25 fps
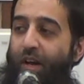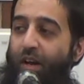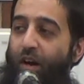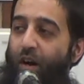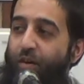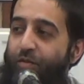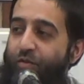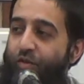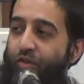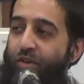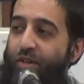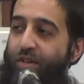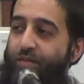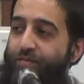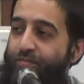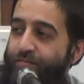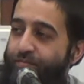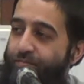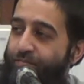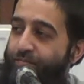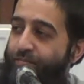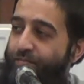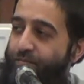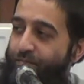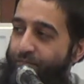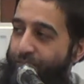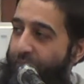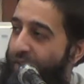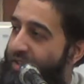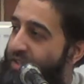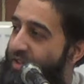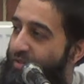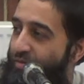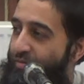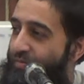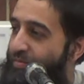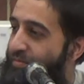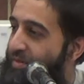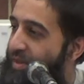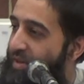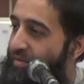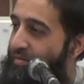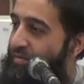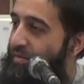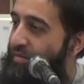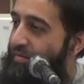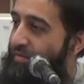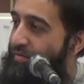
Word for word: And after he basically did